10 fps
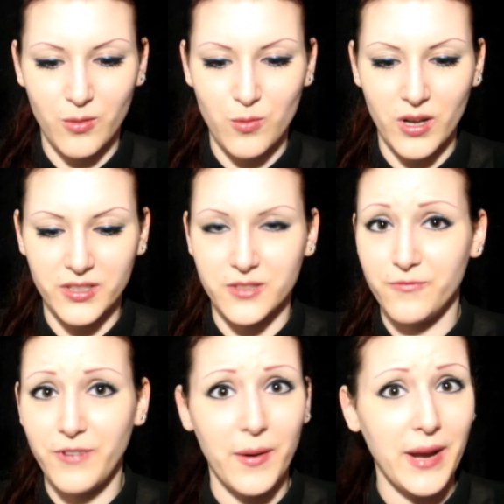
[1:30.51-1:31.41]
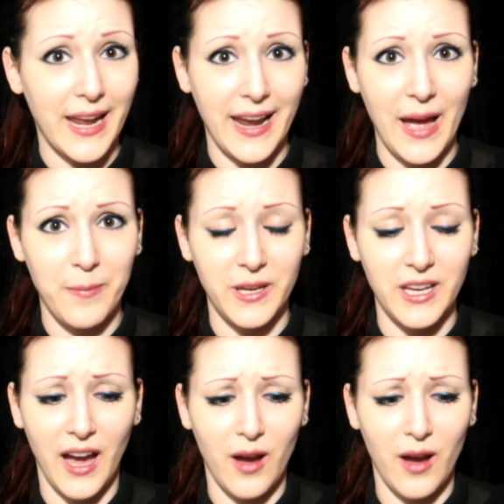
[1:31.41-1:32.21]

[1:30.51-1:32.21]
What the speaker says: was very unhappy.